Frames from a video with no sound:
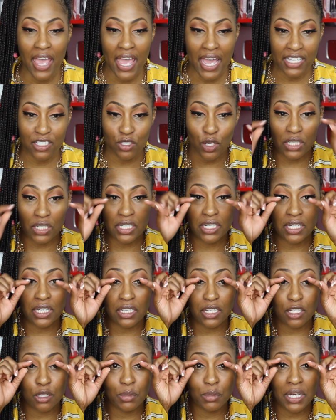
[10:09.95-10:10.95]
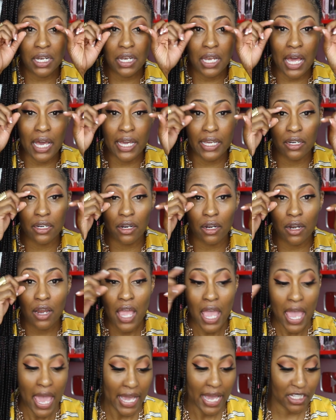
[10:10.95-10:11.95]
And so I did a little bit of liner.
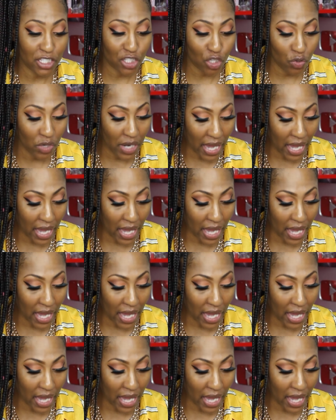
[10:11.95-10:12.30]
And so